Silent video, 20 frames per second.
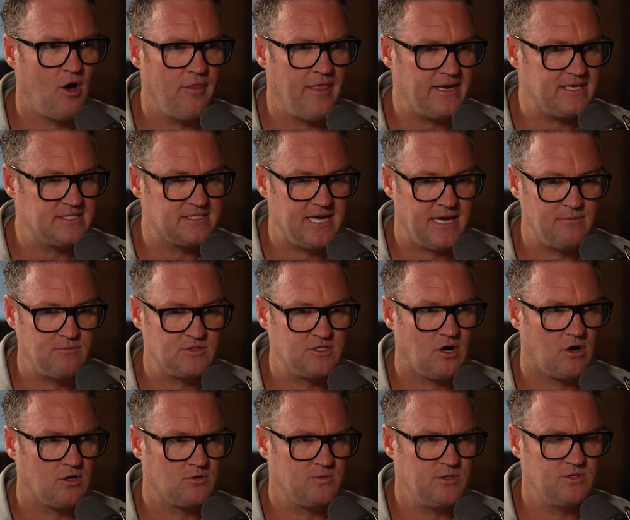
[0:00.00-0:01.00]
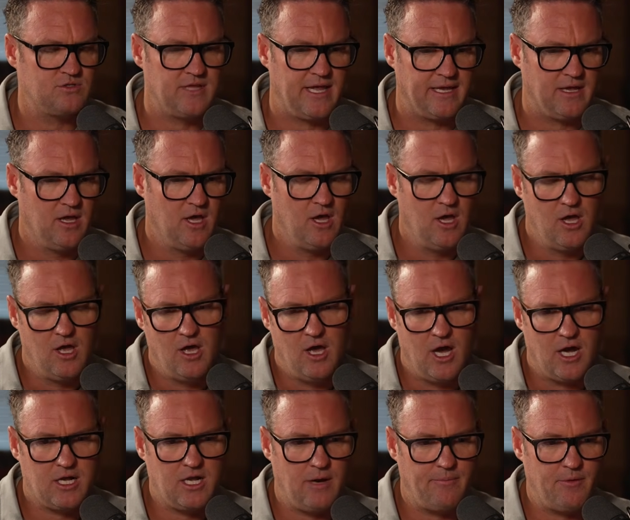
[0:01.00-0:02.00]
All that design was ours. We used like
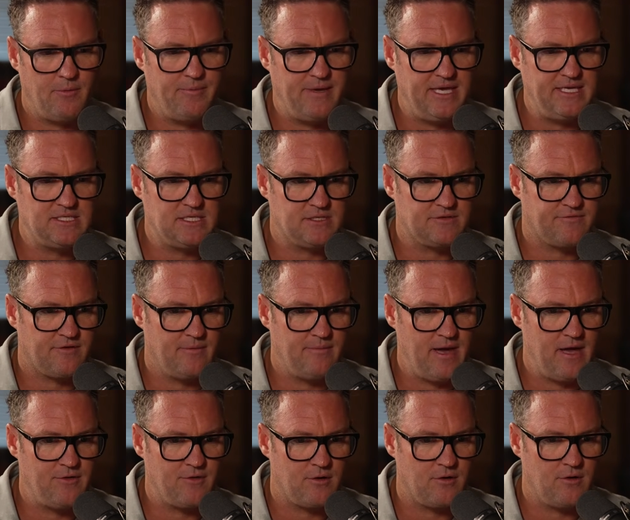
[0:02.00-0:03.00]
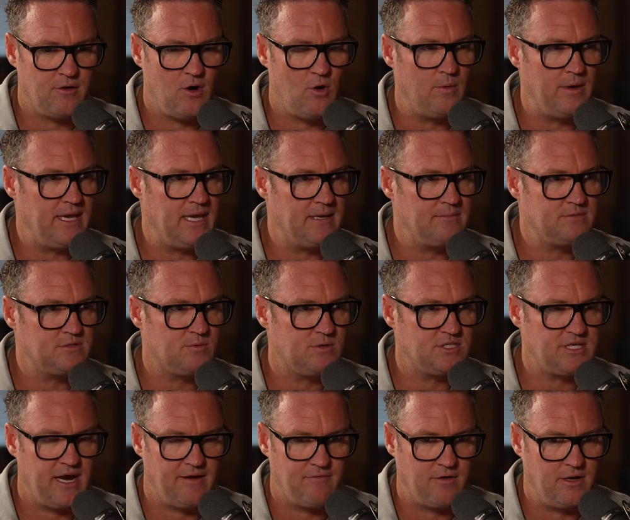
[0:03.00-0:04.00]
a couple pieces from other OEMs,
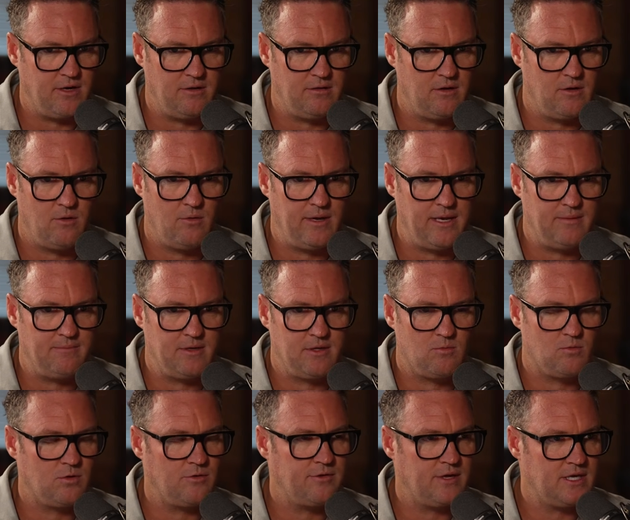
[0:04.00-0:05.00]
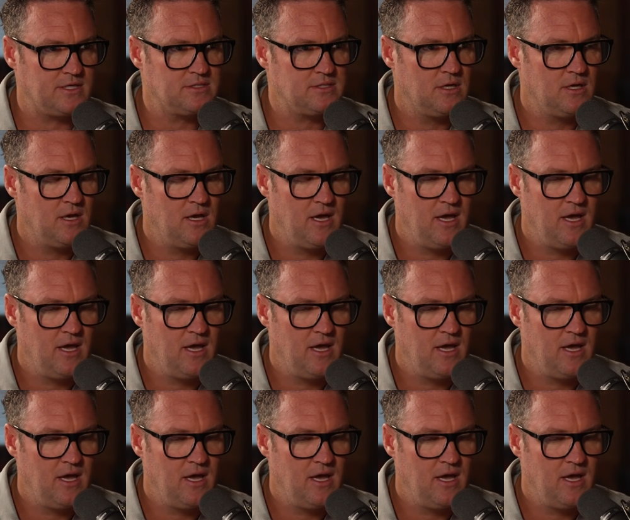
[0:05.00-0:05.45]
which every OEM in the world does.